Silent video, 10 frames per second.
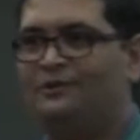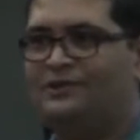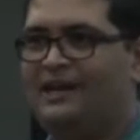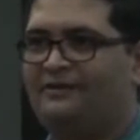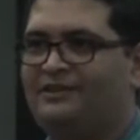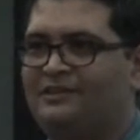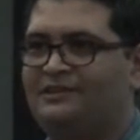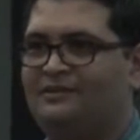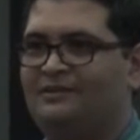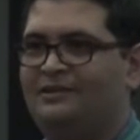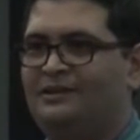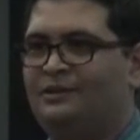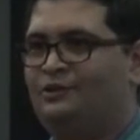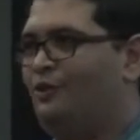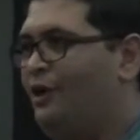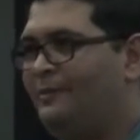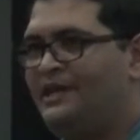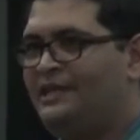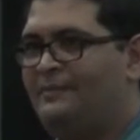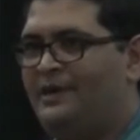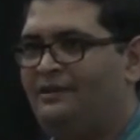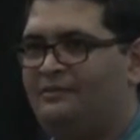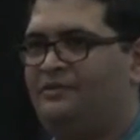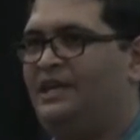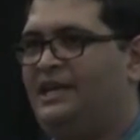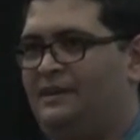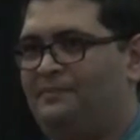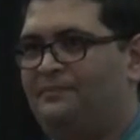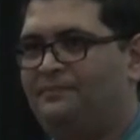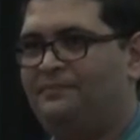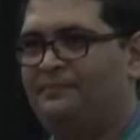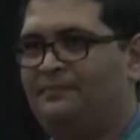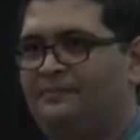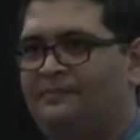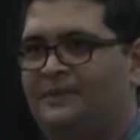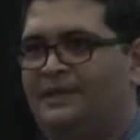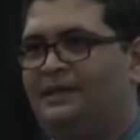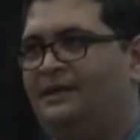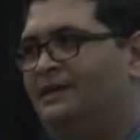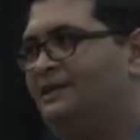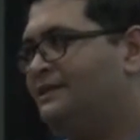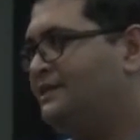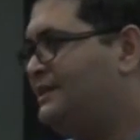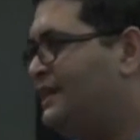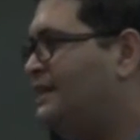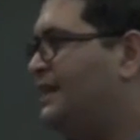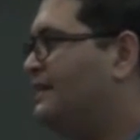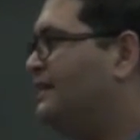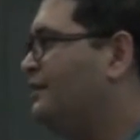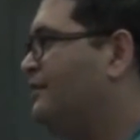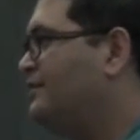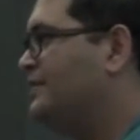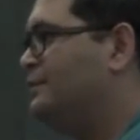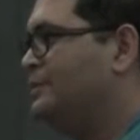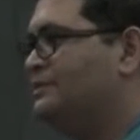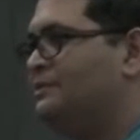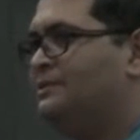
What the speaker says: user acquisition. So all money they make, they keep. There is a second category of developers.